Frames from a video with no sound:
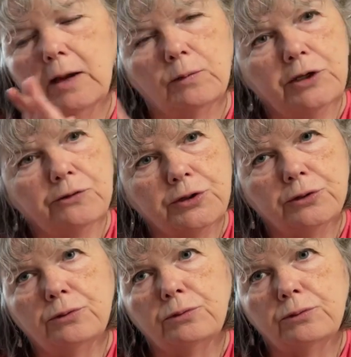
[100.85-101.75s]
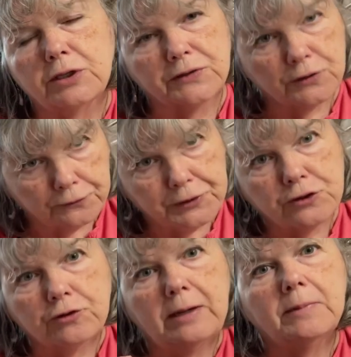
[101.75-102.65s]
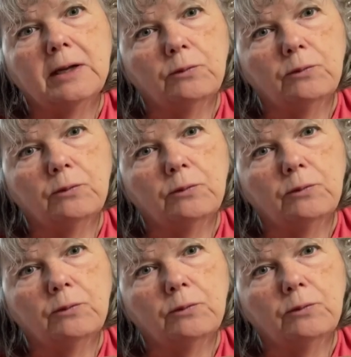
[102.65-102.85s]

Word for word: And when you do the surface treatment